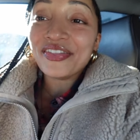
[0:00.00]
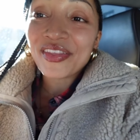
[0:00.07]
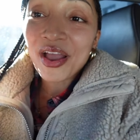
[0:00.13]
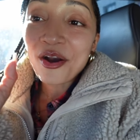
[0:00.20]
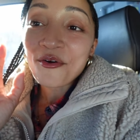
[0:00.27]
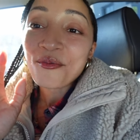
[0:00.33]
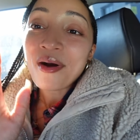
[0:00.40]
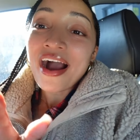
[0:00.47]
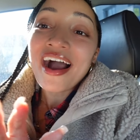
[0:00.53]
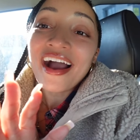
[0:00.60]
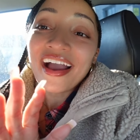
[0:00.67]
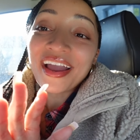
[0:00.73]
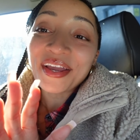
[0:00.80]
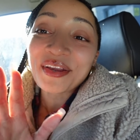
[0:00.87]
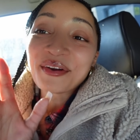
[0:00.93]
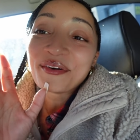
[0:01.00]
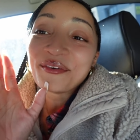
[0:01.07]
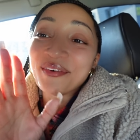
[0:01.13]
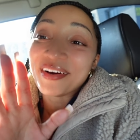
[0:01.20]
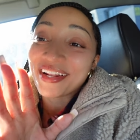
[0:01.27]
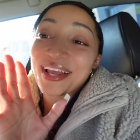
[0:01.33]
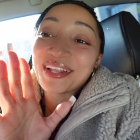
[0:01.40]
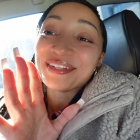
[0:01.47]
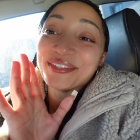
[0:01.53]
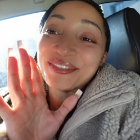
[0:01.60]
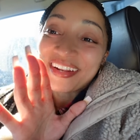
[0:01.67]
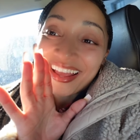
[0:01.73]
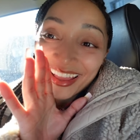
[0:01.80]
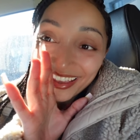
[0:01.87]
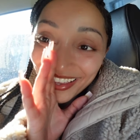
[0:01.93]
Now why would I do
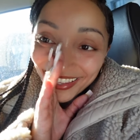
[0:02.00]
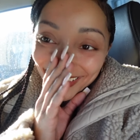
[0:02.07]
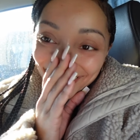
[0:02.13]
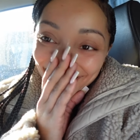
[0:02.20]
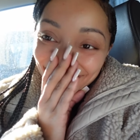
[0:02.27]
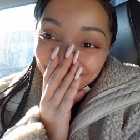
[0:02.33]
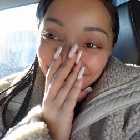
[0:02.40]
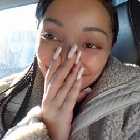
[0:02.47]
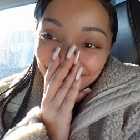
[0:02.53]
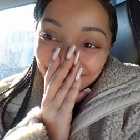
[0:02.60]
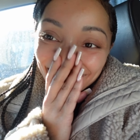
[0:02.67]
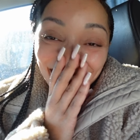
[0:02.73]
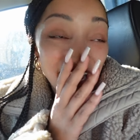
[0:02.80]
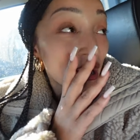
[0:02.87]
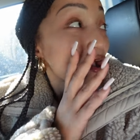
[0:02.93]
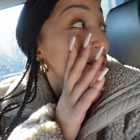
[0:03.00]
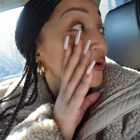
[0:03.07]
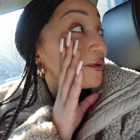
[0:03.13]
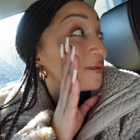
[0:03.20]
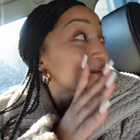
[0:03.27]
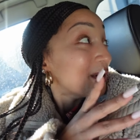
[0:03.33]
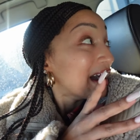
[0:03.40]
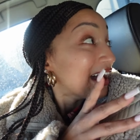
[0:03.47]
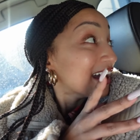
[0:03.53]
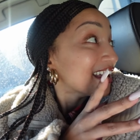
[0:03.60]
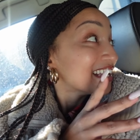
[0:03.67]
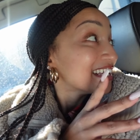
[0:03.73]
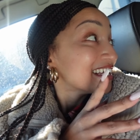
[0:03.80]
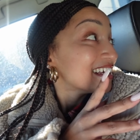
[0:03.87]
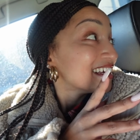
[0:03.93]
that?
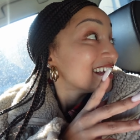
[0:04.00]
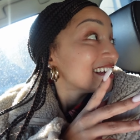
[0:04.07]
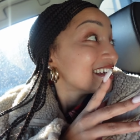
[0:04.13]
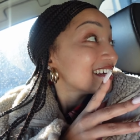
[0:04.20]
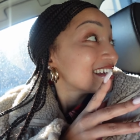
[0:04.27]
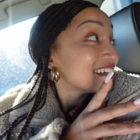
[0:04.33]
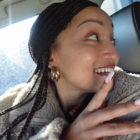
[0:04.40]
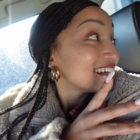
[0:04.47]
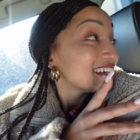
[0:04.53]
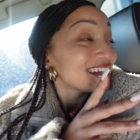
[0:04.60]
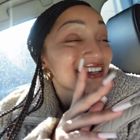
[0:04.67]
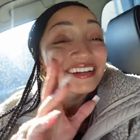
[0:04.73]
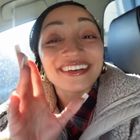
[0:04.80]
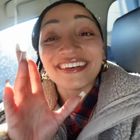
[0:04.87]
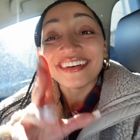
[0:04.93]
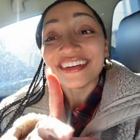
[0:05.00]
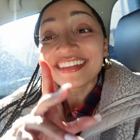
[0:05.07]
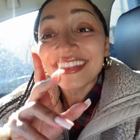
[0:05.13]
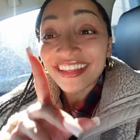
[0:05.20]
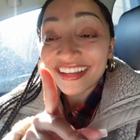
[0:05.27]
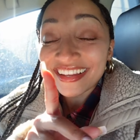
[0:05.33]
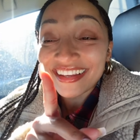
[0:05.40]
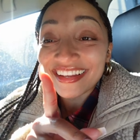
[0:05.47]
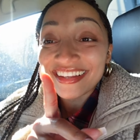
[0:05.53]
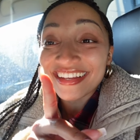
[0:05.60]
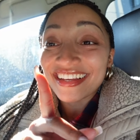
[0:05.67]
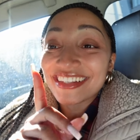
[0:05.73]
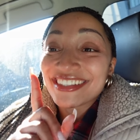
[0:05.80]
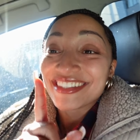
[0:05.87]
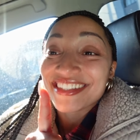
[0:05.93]
Why? Good thing his